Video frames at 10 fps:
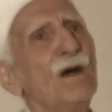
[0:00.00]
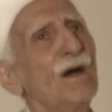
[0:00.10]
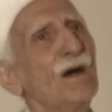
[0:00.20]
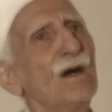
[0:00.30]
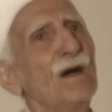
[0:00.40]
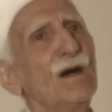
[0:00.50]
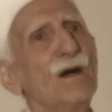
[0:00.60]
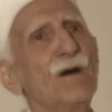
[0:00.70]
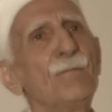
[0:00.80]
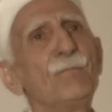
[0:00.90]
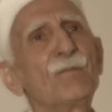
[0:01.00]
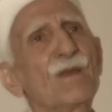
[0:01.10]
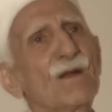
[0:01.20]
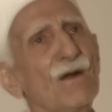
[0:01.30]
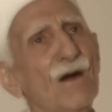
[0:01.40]

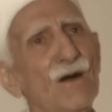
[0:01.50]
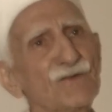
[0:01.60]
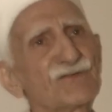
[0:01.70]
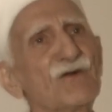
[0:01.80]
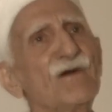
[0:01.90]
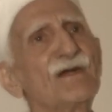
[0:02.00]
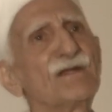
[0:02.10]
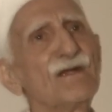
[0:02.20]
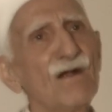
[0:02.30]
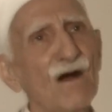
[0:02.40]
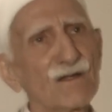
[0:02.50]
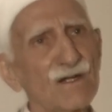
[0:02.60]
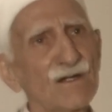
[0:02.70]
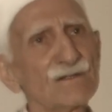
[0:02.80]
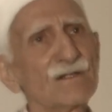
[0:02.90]
the Ushtavaiti
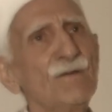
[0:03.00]
Gatas.